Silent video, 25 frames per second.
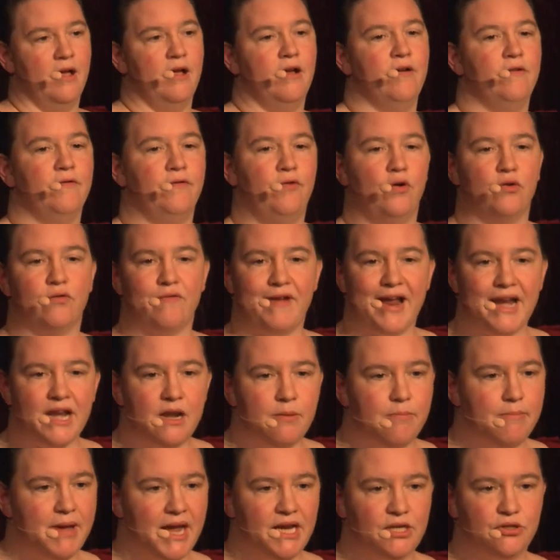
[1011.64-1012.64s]
For
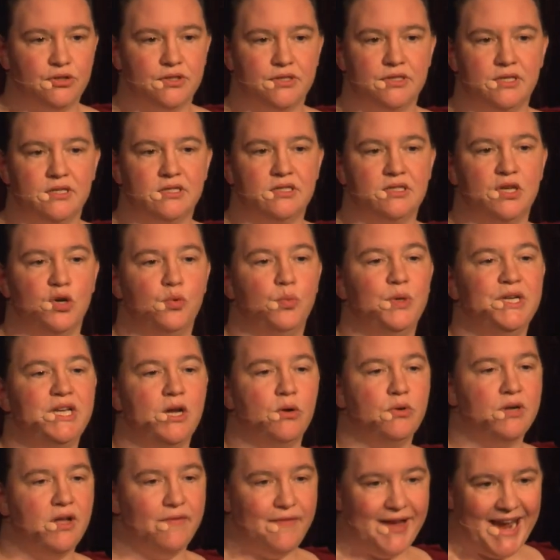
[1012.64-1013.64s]
random matrices, we
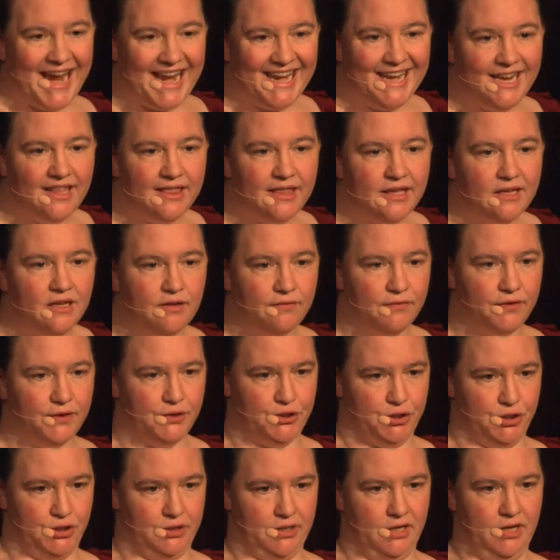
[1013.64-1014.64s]
don't have anything
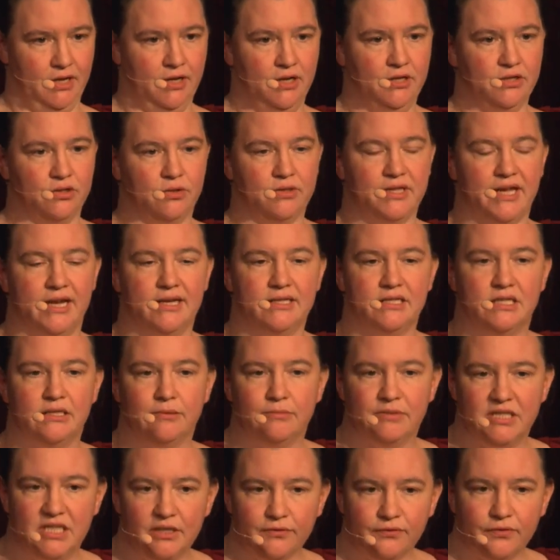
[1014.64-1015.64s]
efficient. So there is a
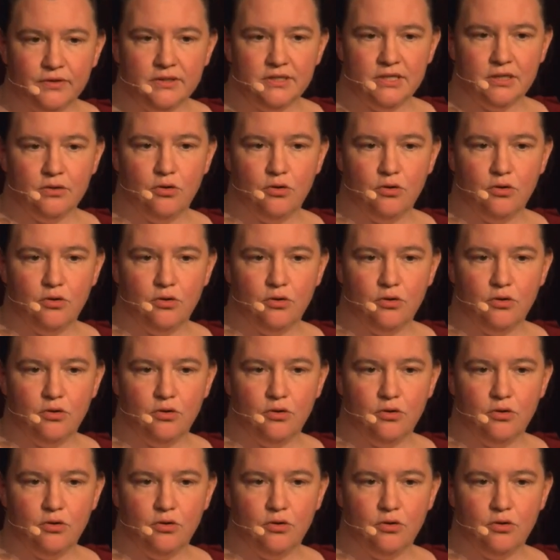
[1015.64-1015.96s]
difference in